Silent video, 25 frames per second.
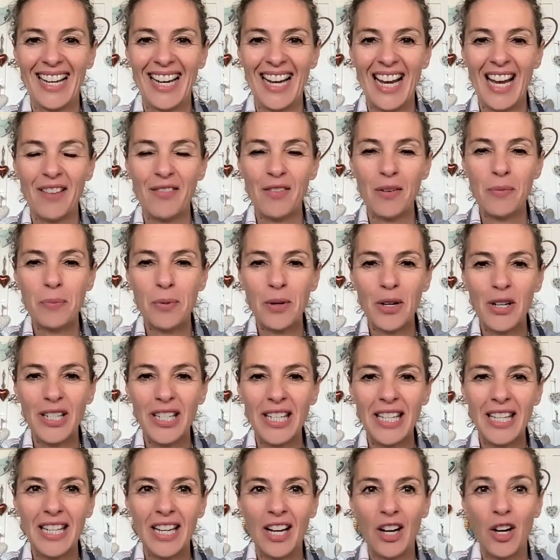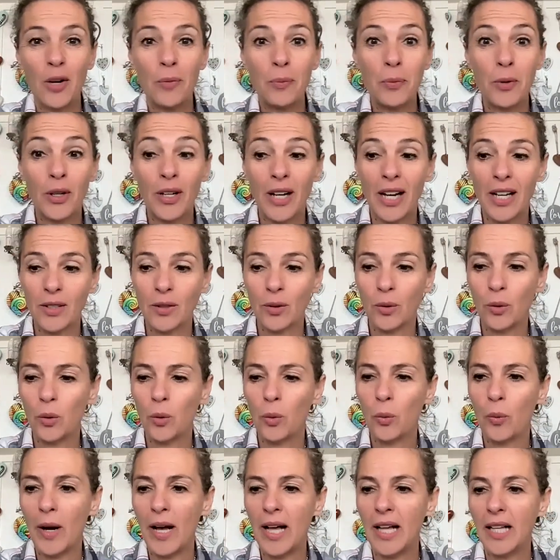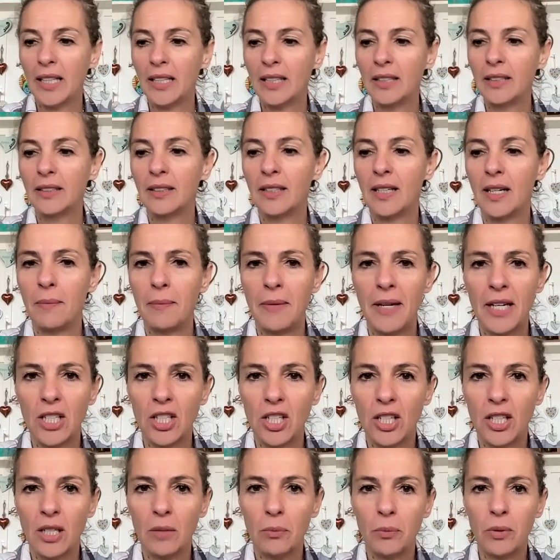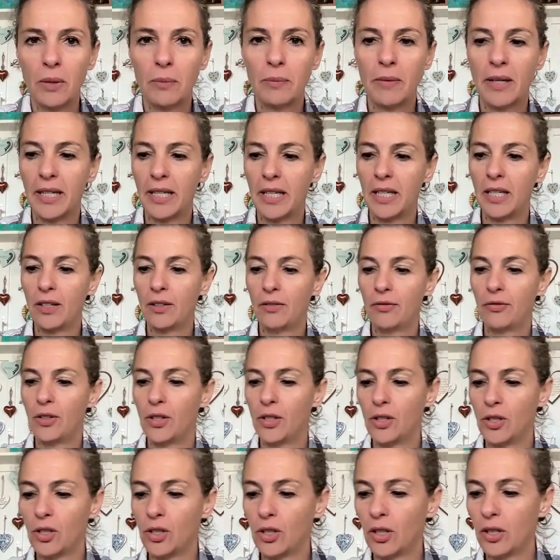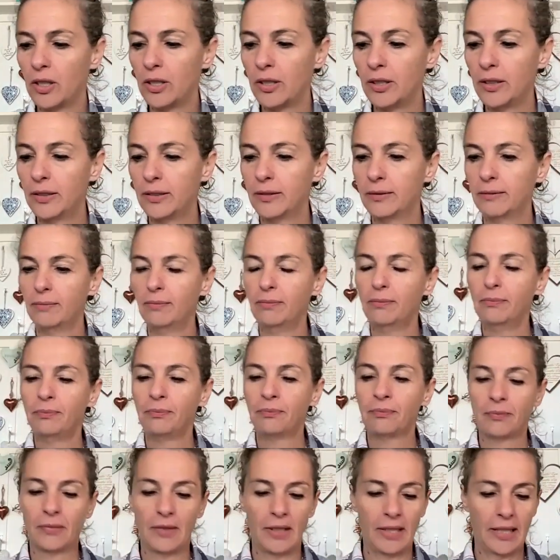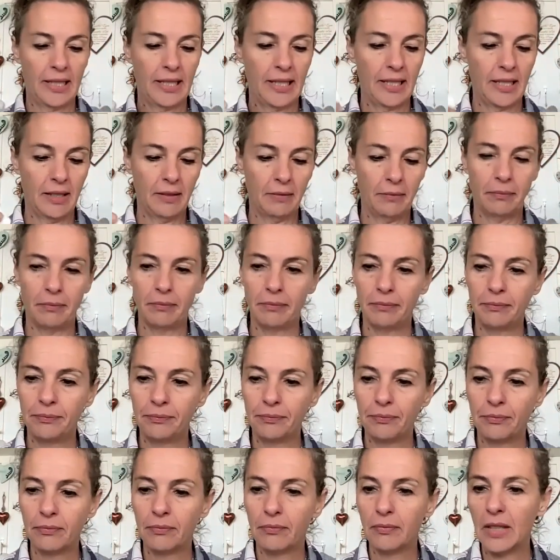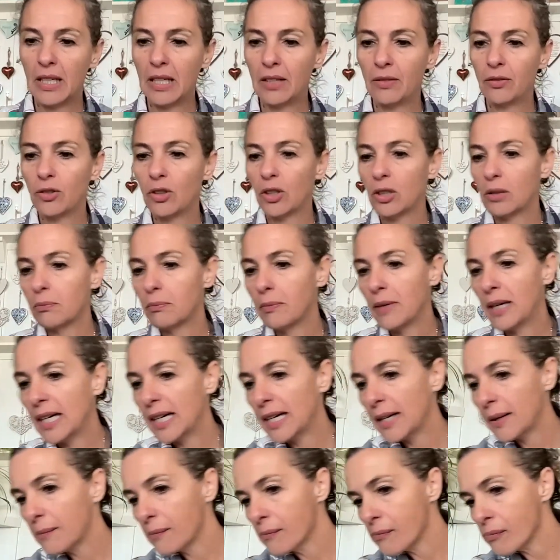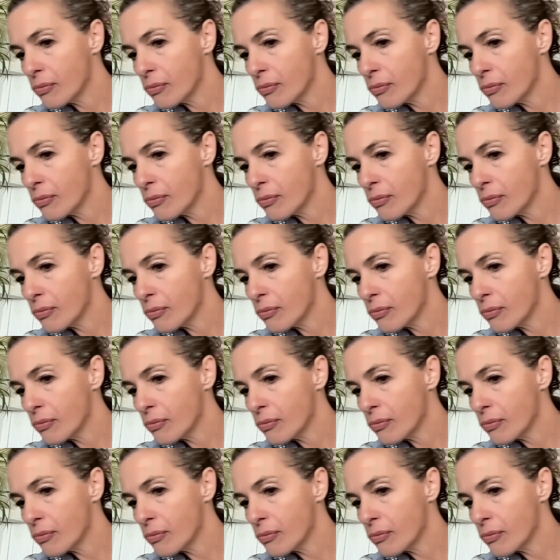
Hi everybody, I hope you guys are all well. I'm actually going to put my earphones on. I've got my